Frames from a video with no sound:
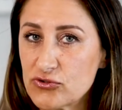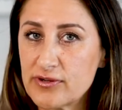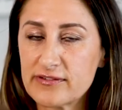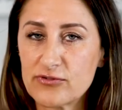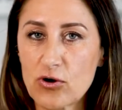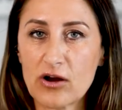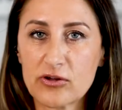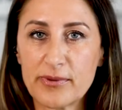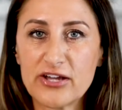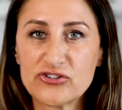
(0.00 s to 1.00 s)
duties of your
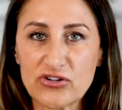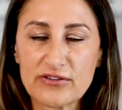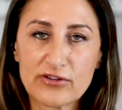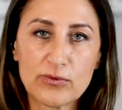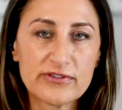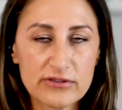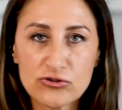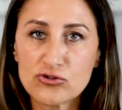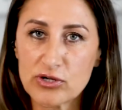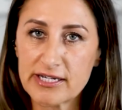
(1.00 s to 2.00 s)
occupation. So it's a
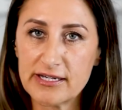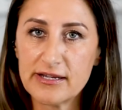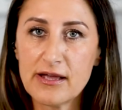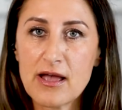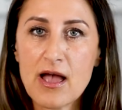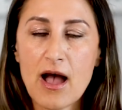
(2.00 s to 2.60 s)
little tricky.